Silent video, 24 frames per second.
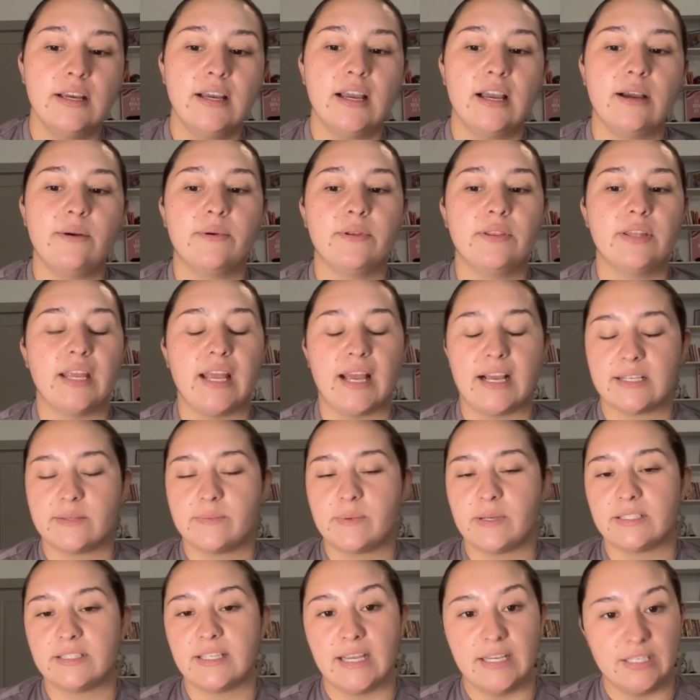And when the
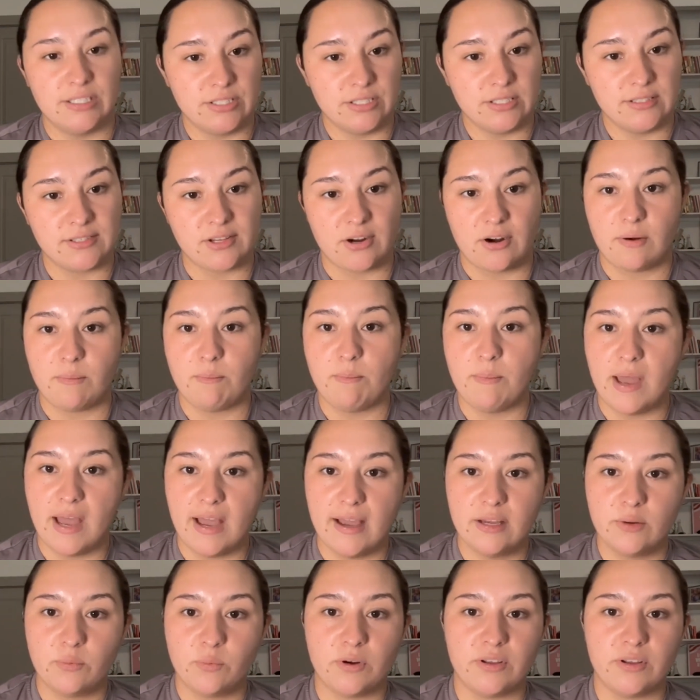expectations aren't met,